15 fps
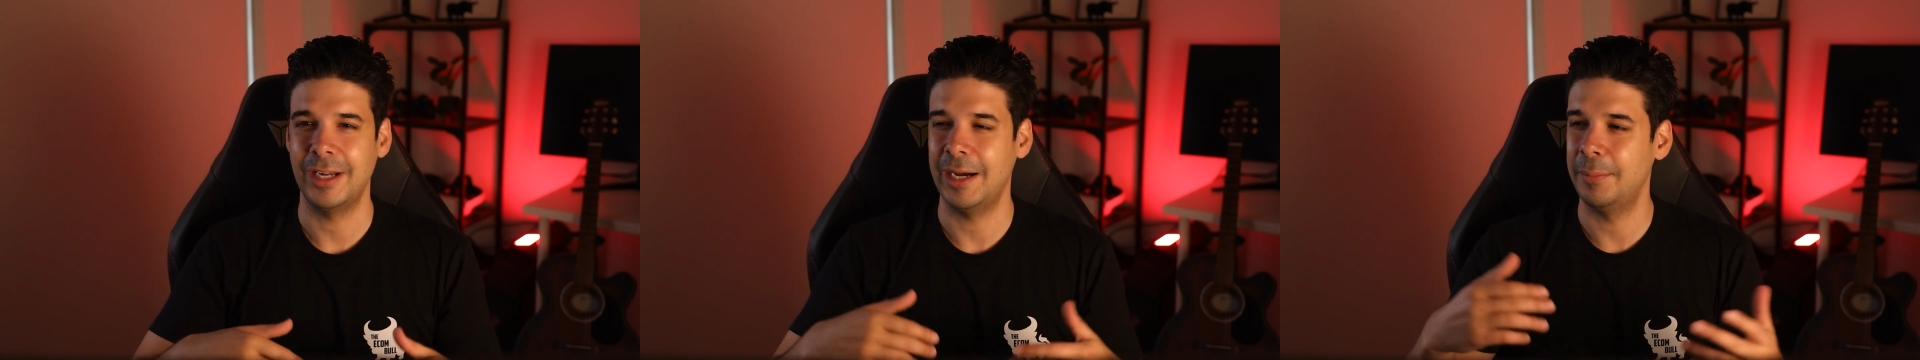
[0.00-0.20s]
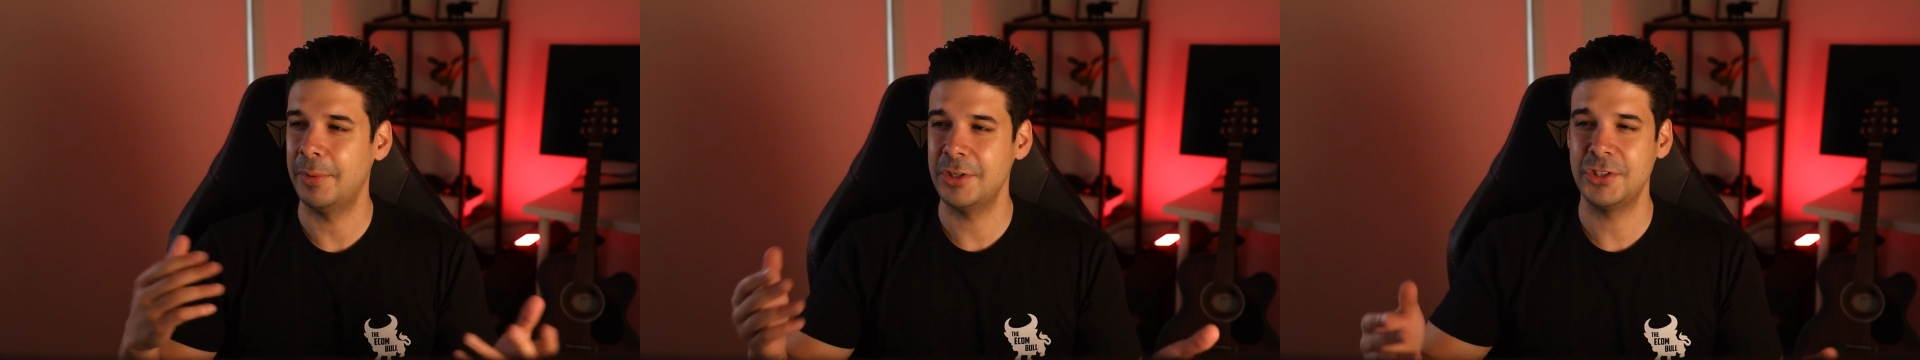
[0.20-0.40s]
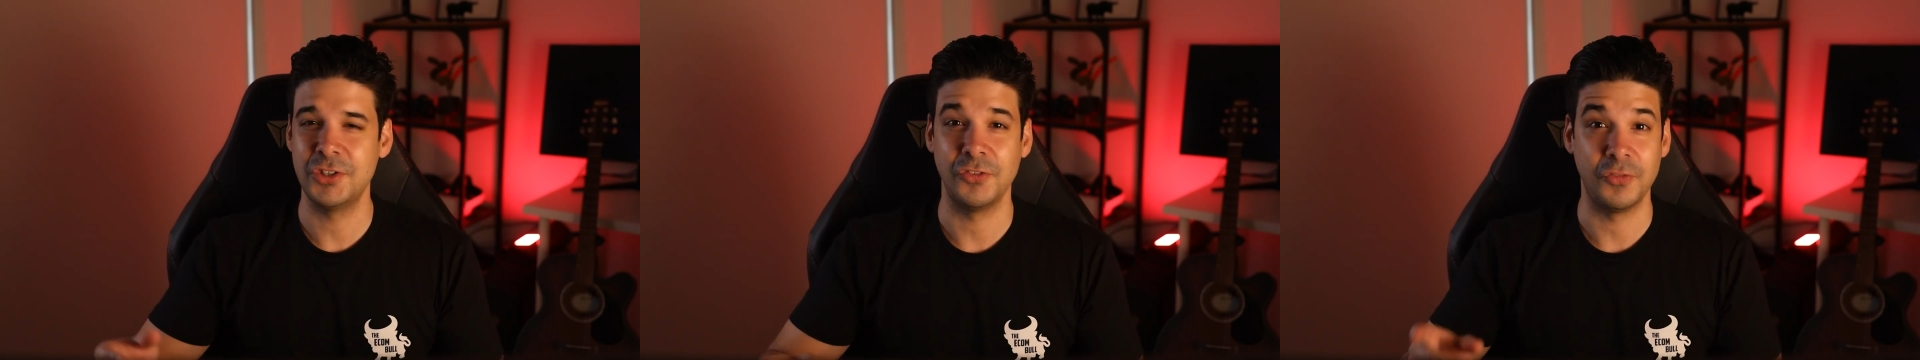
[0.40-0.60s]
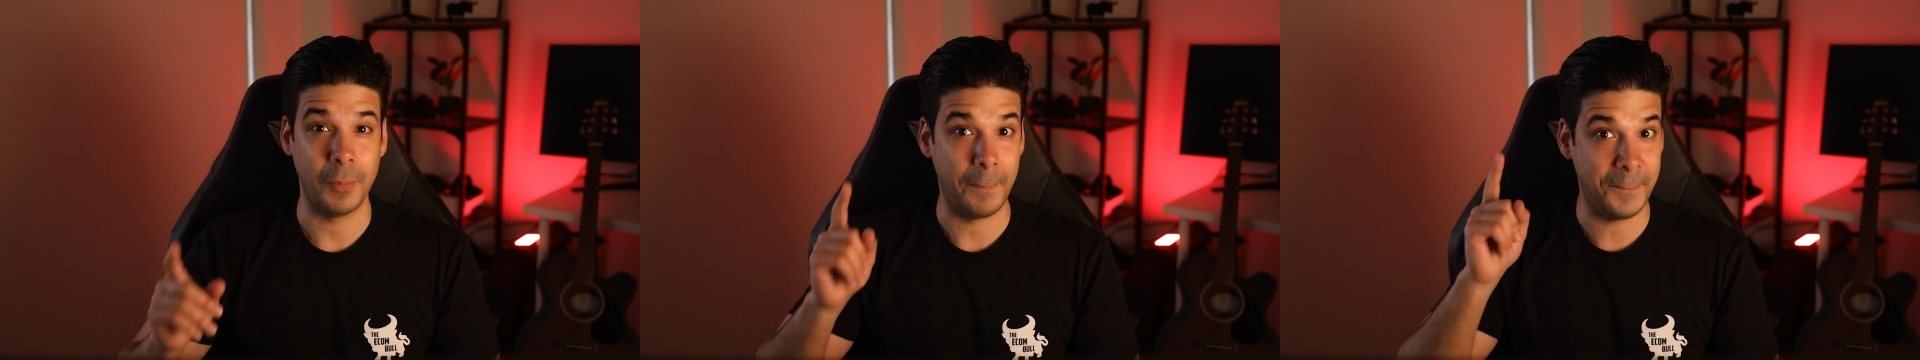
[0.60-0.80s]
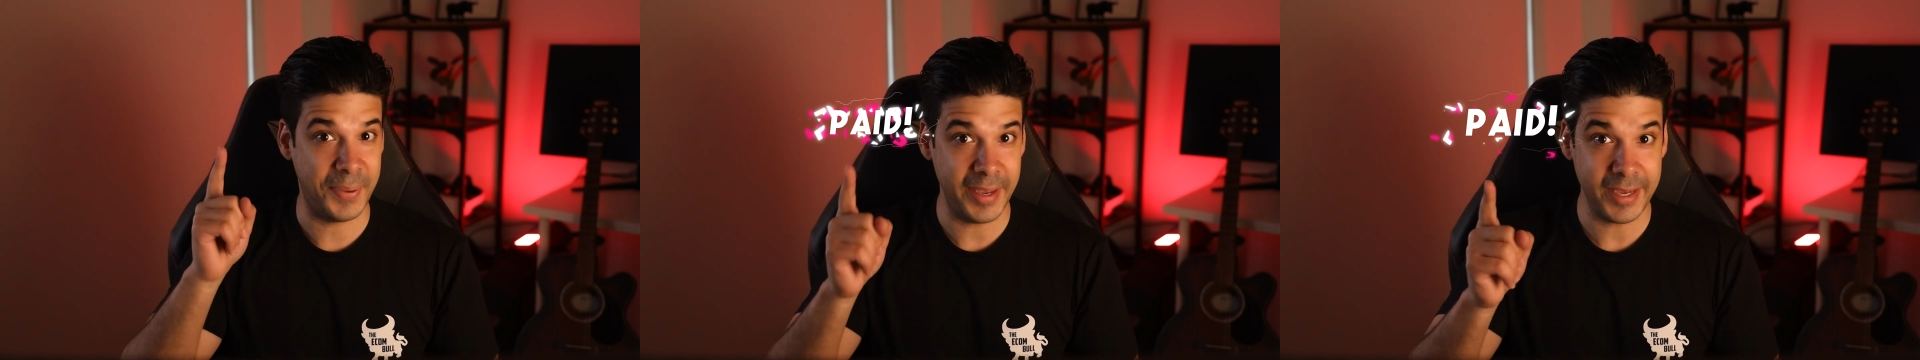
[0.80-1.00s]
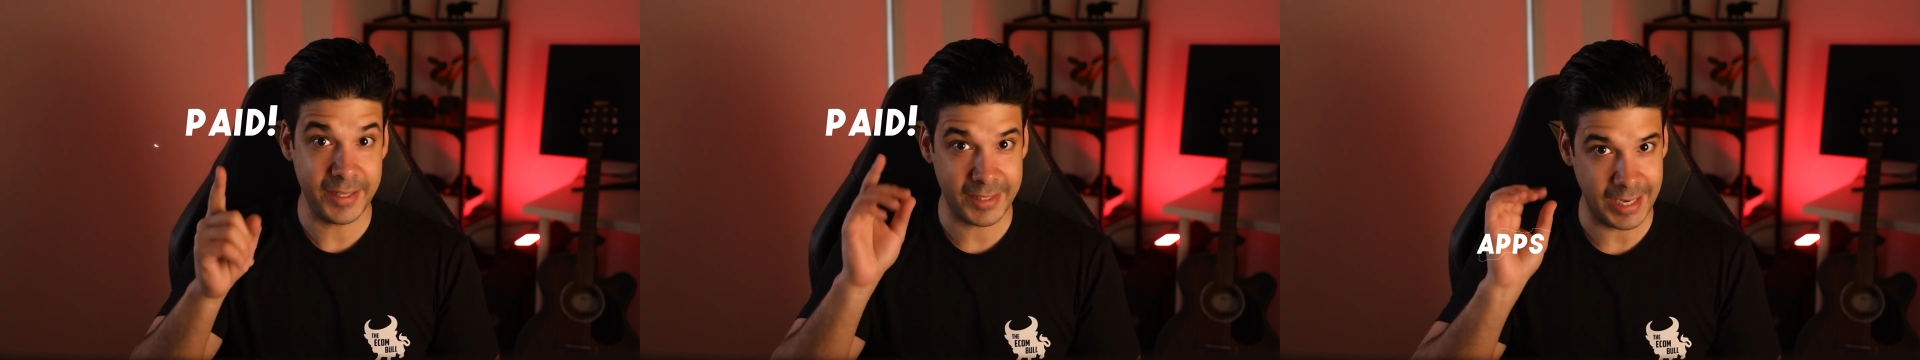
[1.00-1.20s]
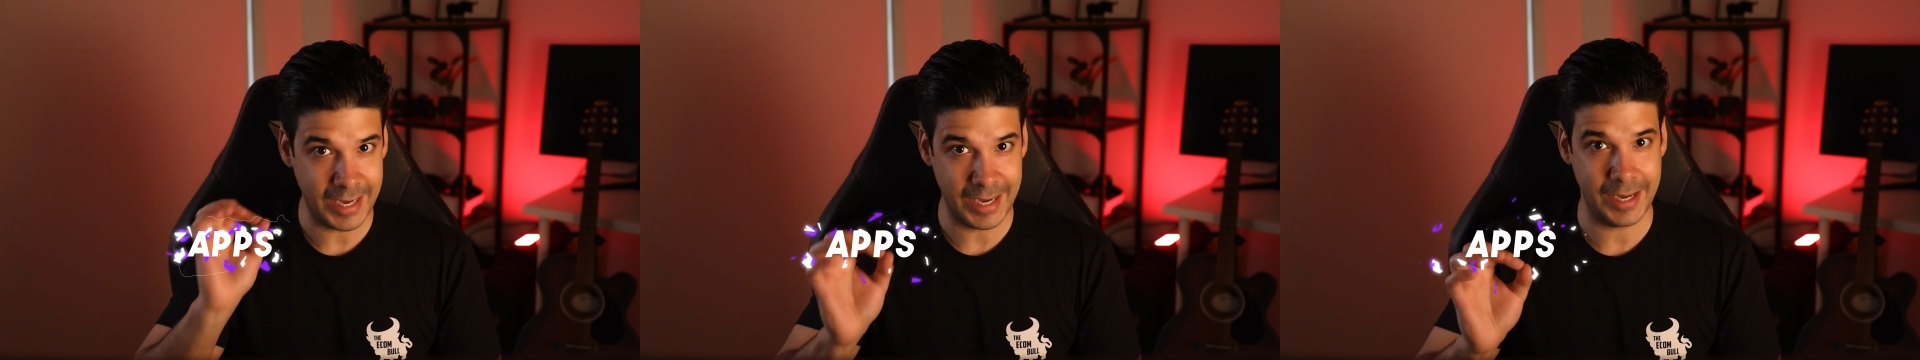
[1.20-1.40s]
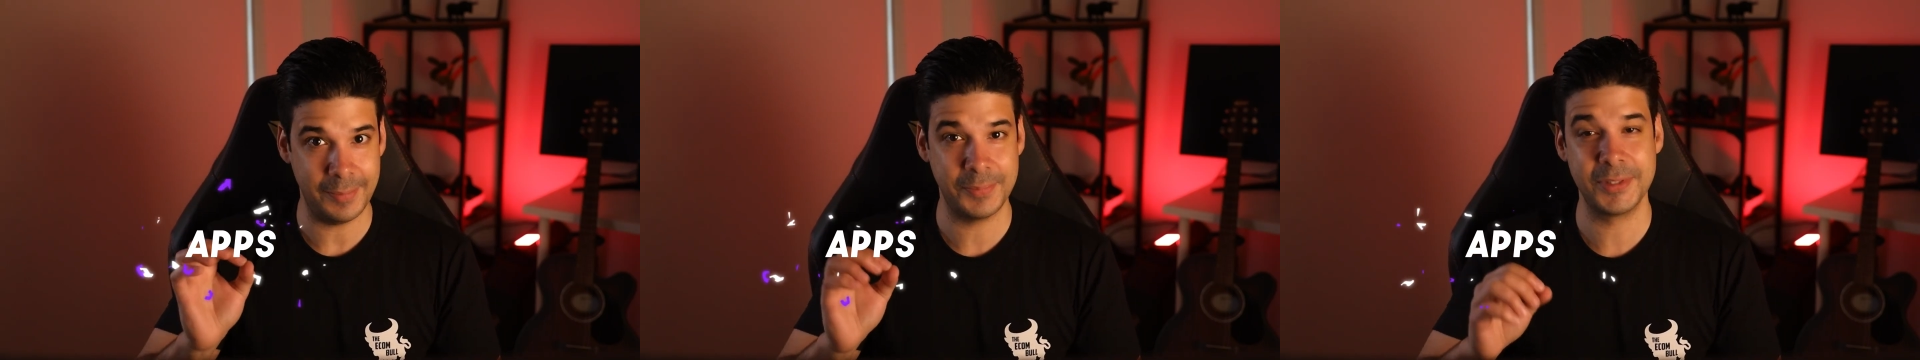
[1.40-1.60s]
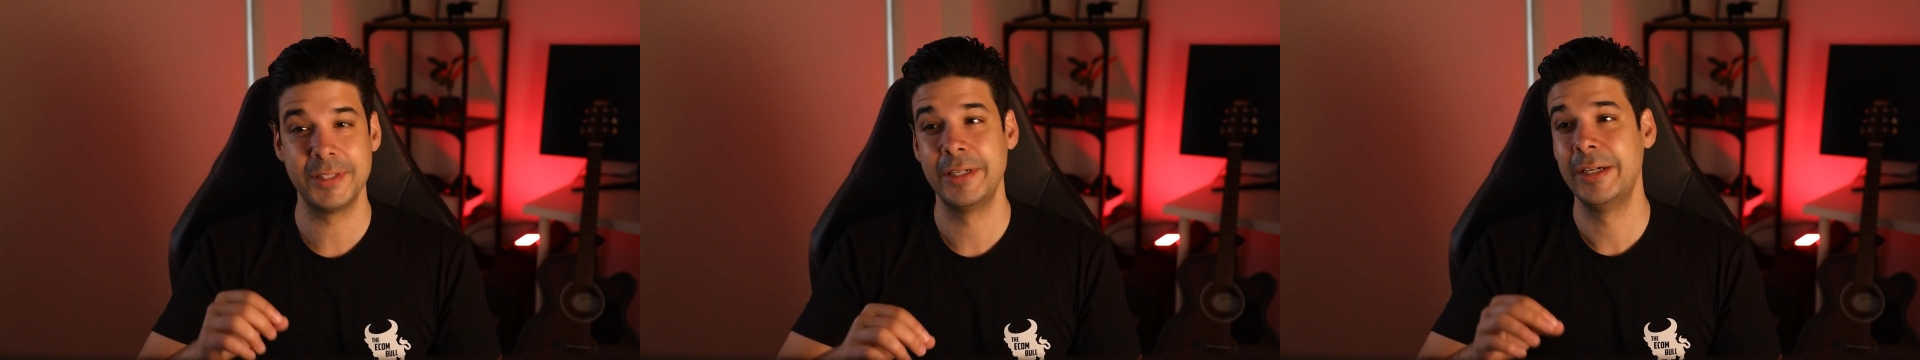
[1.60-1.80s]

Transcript: bunch of paid apps